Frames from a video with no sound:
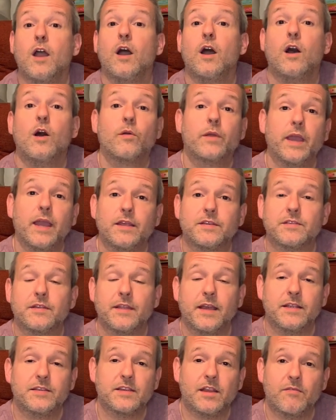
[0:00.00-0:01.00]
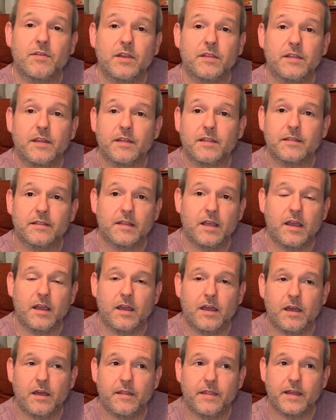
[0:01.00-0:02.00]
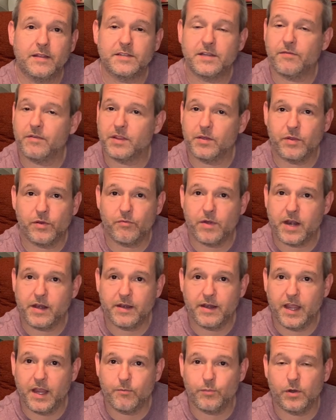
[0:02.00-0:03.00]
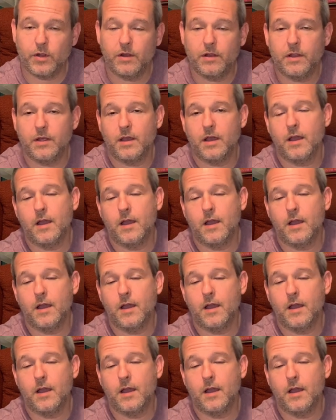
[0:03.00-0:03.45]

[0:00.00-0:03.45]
Okay, so that's everything. That's everything we read in April.